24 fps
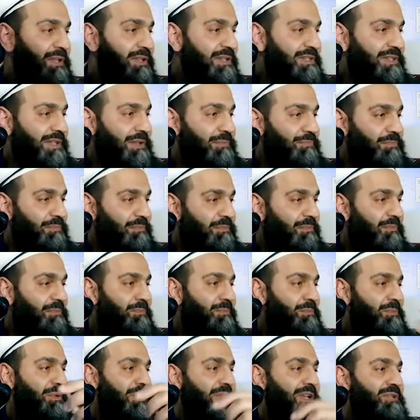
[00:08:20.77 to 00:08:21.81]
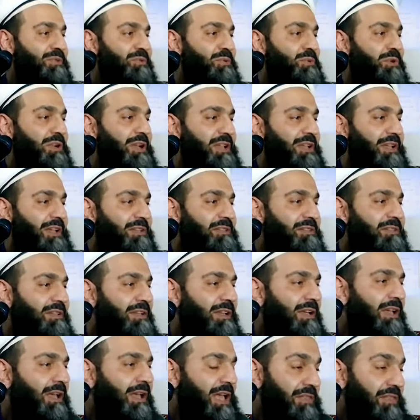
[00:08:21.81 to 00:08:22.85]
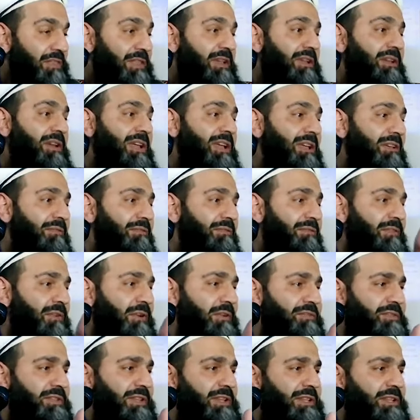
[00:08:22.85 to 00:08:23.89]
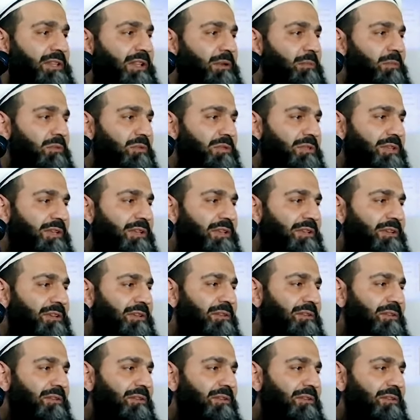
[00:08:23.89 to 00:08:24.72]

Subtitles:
he said, pray two rak'ahs at the grave of Sayyidina Musa.